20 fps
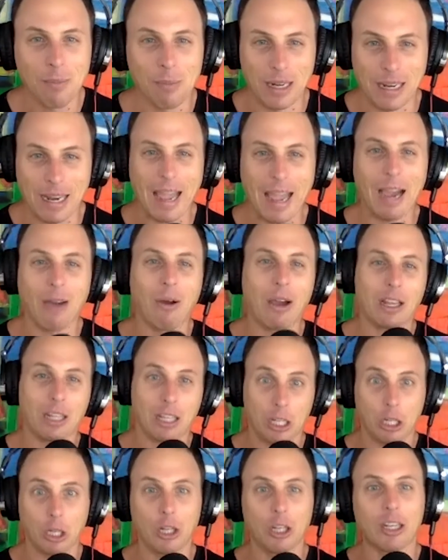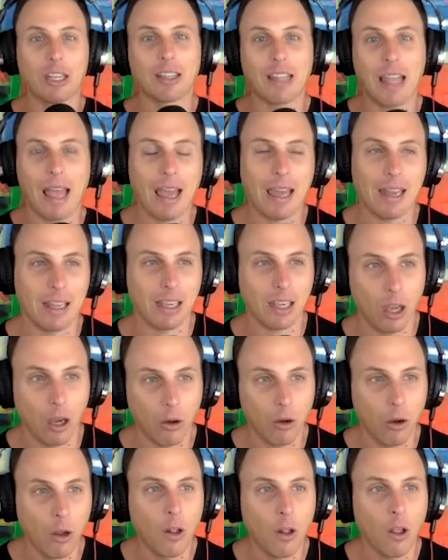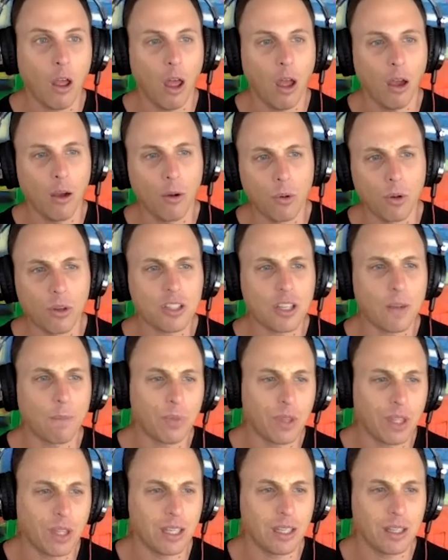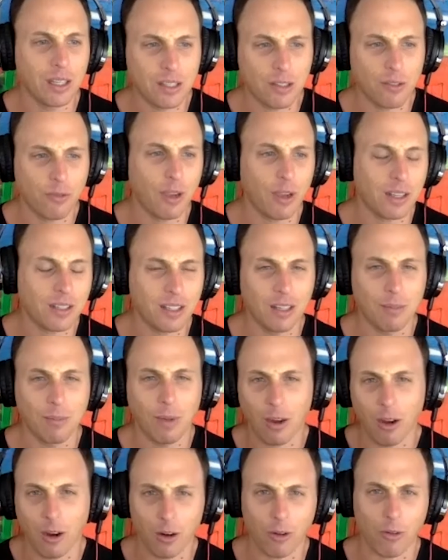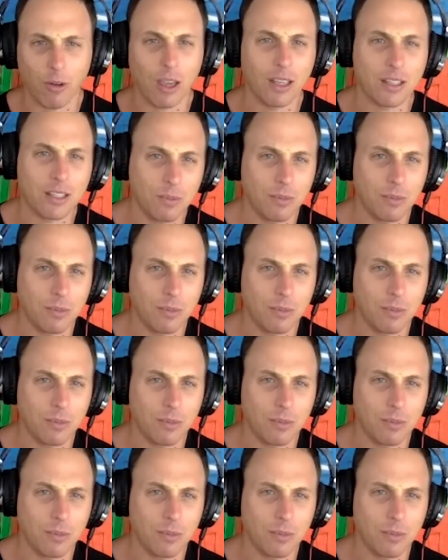But now I can look at that and I go, oh, well, something is affecting my heart rate.